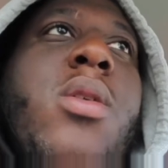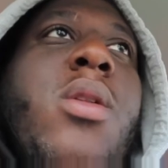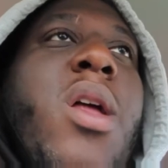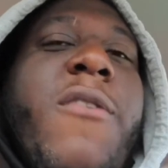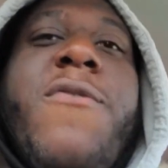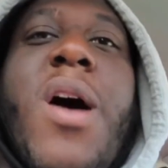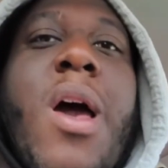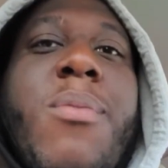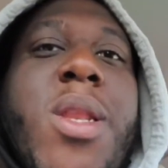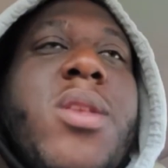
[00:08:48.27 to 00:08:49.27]
like
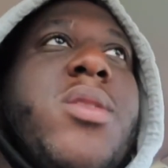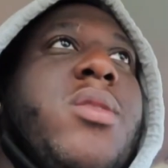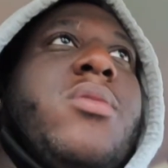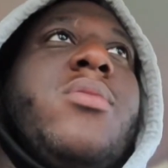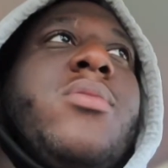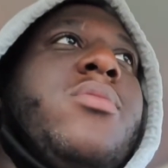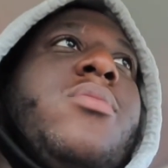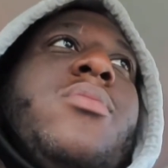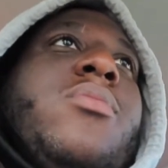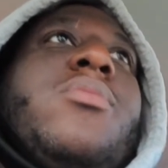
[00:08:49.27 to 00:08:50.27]
5 minutes in,
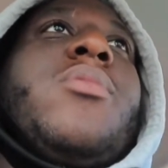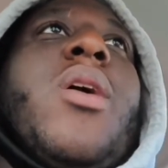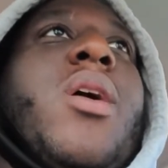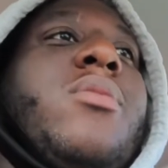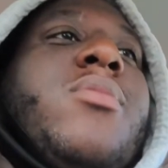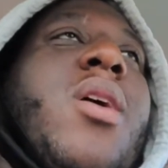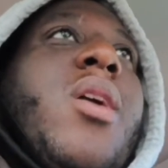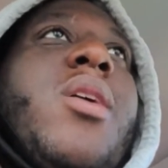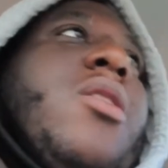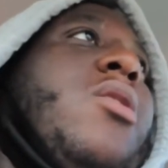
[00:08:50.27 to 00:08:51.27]
I
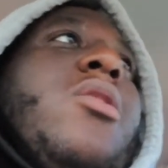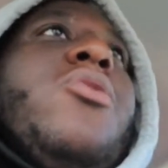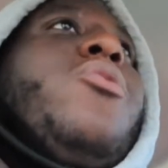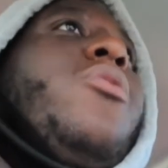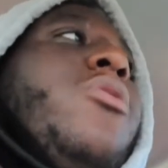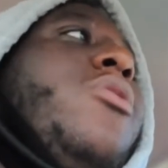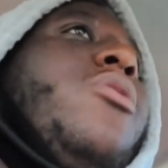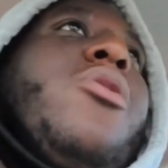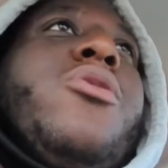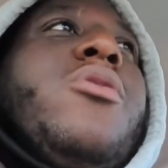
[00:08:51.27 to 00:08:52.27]
get another order,
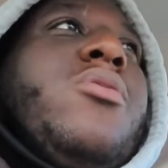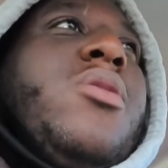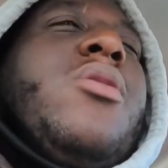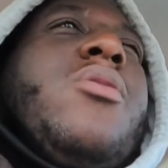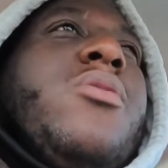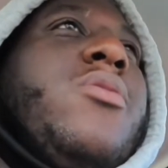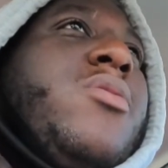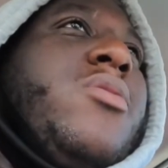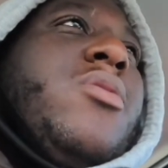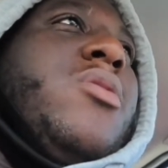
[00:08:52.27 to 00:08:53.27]
you know?
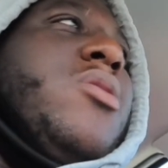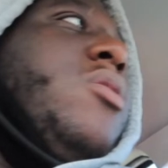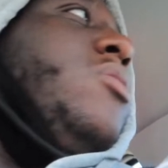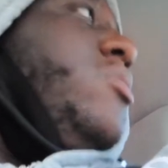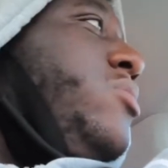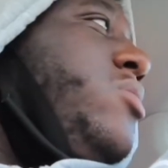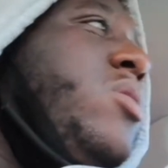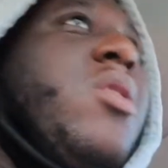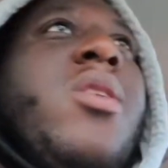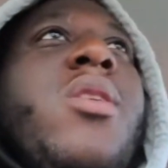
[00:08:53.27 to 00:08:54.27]
So,
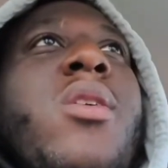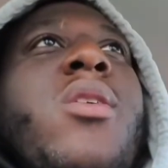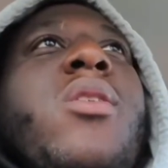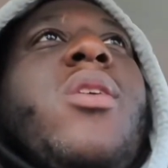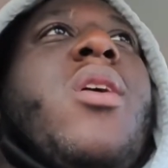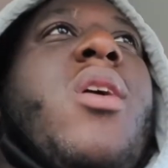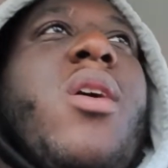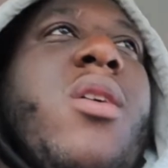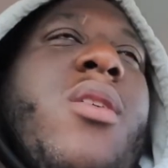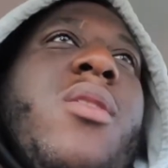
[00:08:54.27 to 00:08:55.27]

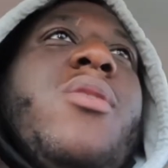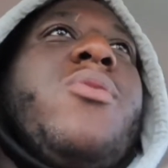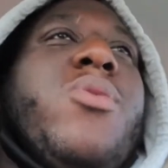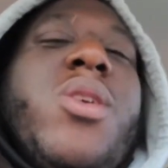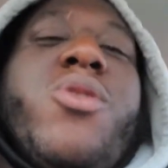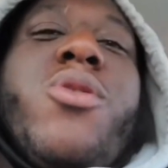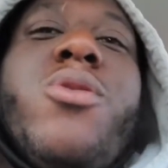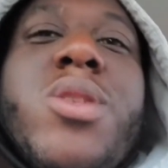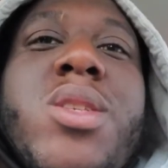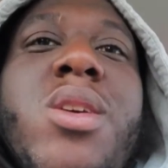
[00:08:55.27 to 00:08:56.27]
yeah, we
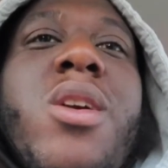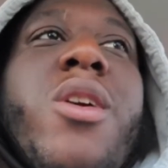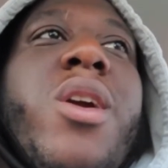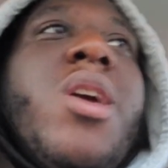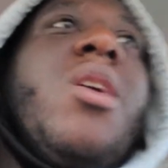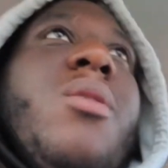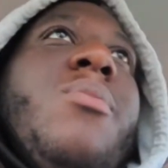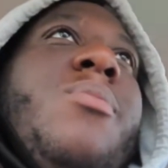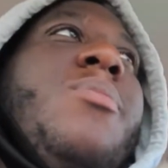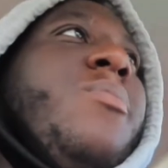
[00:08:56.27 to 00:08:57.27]
cruising to the crib,
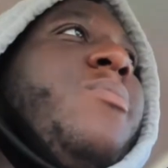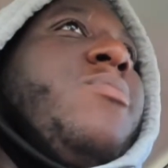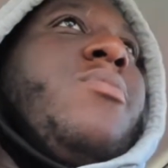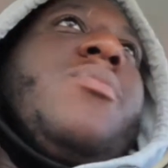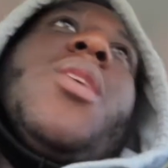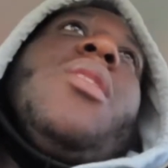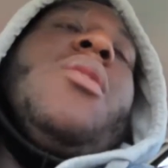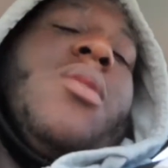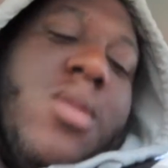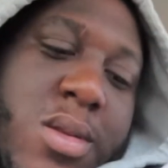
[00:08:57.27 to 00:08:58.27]

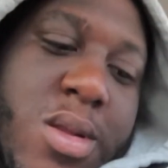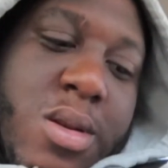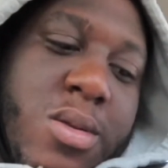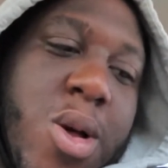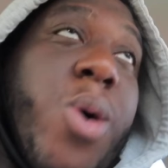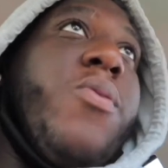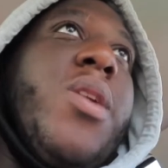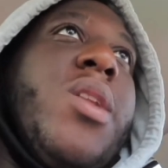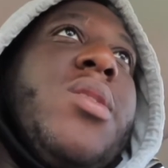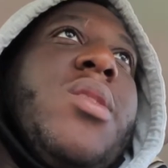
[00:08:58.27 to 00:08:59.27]
and then, you know,
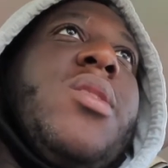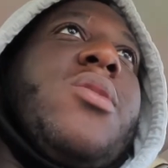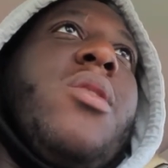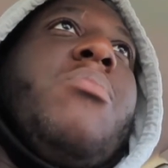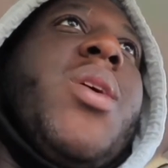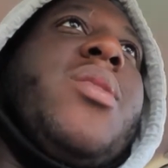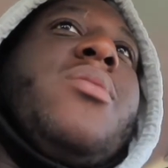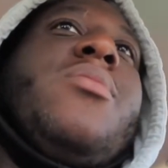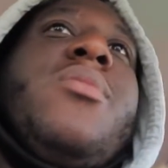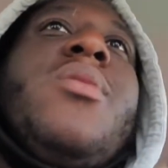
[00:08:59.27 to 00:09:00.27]
hopefully this thing start
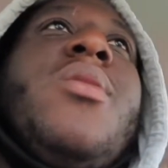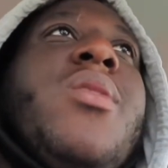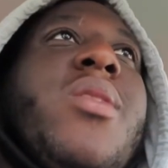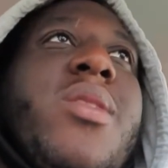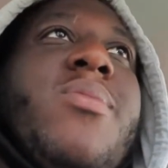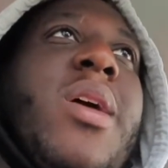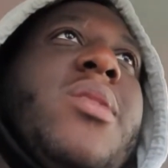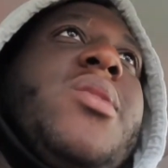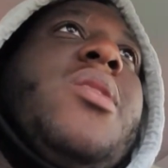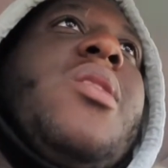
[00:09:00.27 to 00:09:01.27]
buzzing. It's
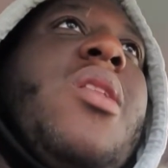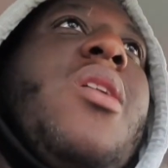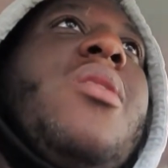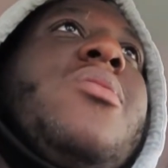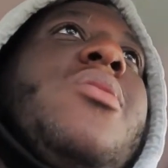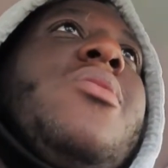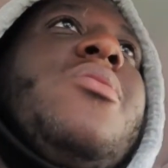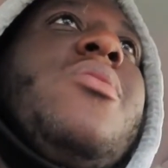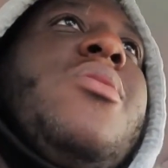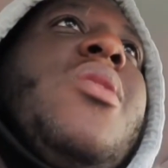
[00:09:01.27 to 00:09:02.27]
like 10 o'clock, so
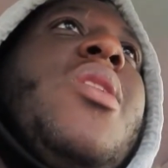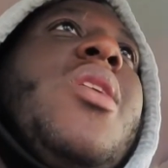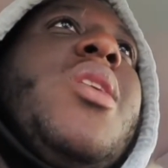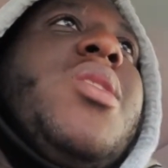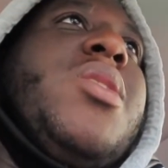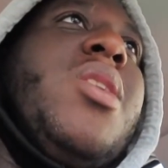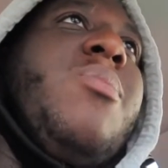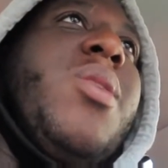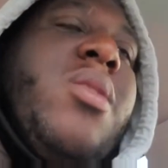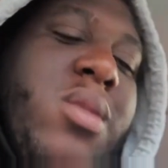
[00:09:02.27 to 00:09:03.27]
it
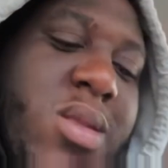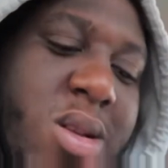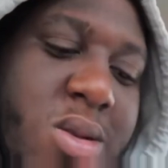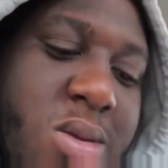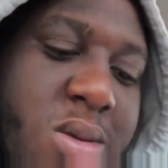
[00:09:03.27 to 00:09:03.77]
should be, you know,